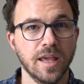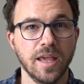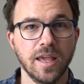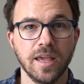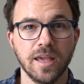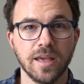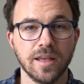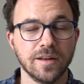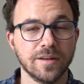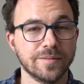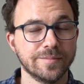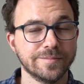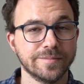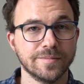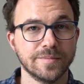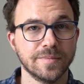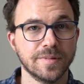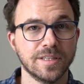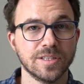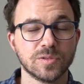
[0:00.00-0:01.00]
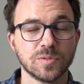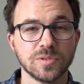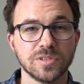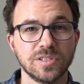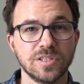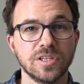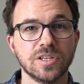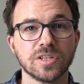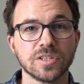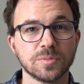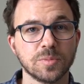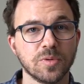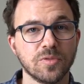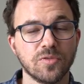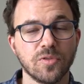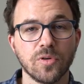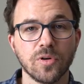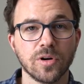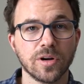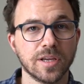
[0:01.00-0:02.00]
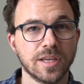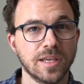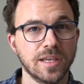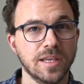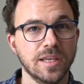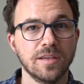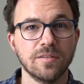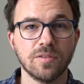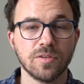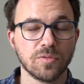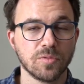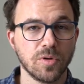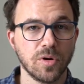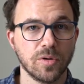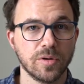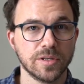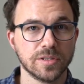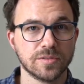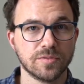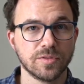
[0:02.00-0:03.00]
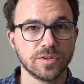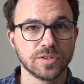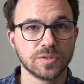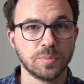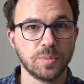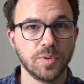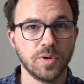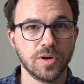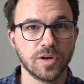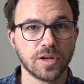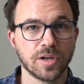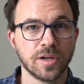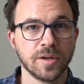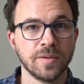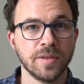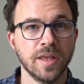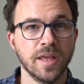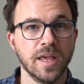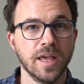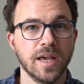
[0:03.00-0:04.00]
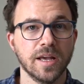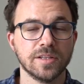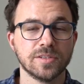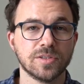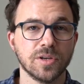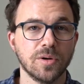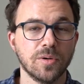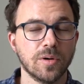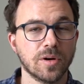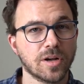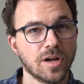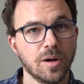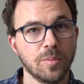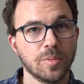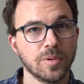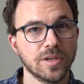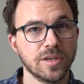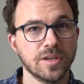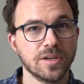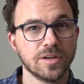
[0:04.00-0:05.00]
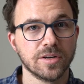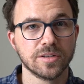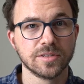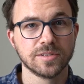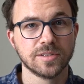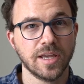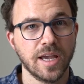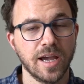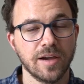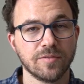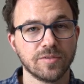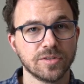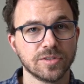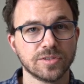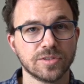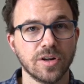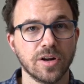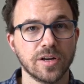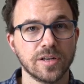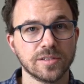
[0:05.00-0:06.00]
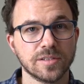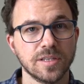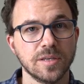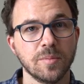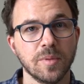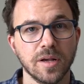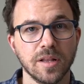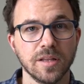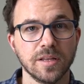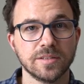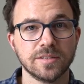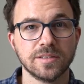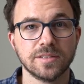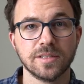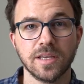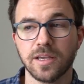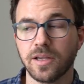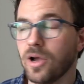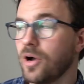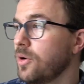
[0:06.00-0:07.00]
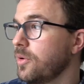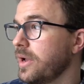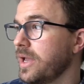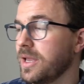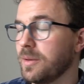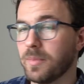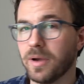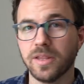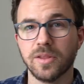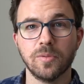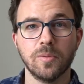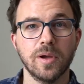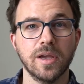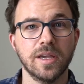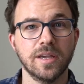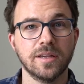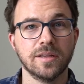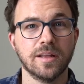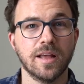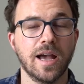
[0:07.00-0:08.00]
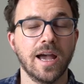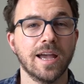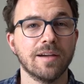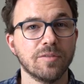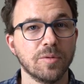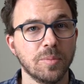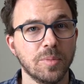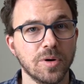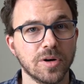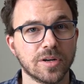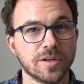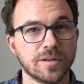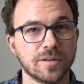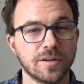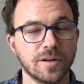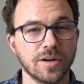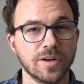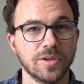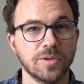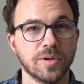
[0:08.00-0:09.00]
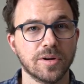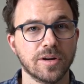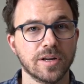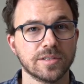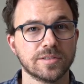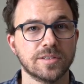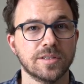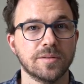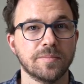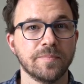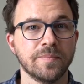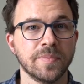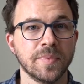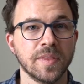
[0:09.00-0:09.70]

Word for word: And this was years before he even wrote his first book. And so a couple years after starting his email list, he's like, oh, hey, by the way, I have a book. Are you interested?